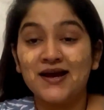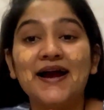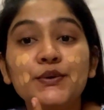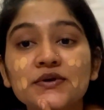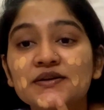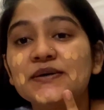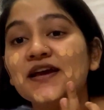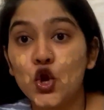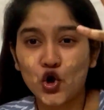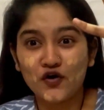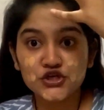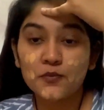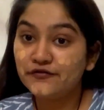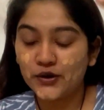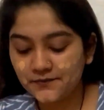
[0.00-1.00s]
I don't like to apply a lot
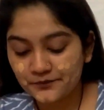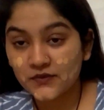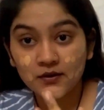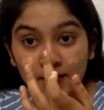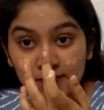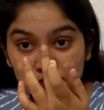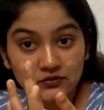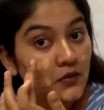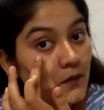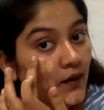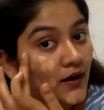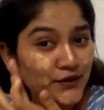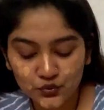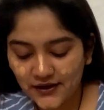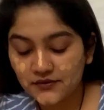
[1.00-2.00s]
of foundation on my forehead, so
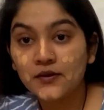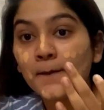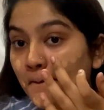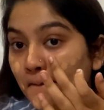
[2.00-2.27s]
I do that.